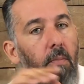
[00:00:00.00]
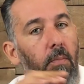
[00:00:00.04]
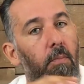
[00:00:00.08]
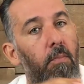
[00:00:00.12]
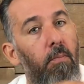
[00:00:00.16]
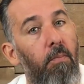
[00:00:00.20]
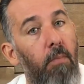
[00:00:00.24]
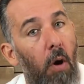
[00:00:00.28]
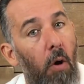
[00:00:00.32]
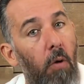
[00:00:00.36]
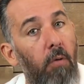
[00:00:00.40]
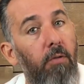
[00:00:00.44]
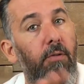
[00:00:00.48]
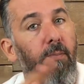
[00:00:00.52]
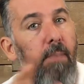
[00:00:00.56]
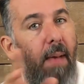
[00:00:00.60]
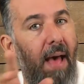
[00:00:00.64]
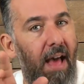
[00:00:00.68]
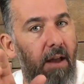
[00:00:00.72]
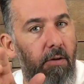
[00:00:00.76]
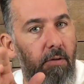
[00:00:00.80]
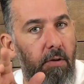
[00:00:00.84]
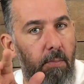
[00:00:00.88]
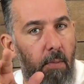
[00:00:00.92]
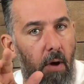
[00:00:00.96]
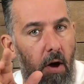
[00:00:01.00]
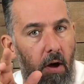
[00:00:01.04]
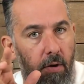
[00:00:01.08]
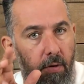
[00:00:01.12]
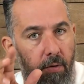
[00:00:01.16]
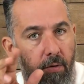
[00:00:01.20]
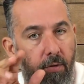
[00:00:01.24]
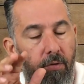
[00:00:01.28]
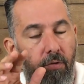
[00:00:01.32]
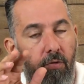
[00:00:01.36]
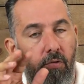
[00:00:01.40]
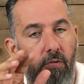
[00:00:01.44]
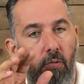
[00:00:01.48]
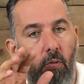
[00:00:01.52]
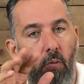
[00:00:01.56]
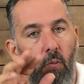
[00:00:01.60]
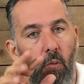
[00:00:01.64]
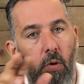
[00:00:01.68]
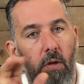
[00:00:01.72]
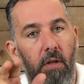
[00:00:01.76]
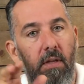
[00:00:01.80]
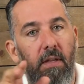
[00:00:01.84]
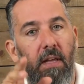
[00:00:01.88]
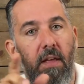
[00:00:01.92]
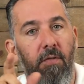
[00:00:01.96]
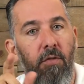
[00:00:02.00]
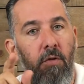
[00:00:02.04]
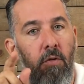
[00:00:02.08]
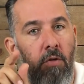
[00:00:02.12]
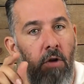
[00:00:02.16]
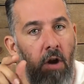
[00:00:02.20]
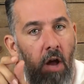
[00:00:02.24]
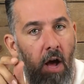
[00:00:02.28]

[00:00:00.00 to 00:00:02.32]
most battery monitors will give you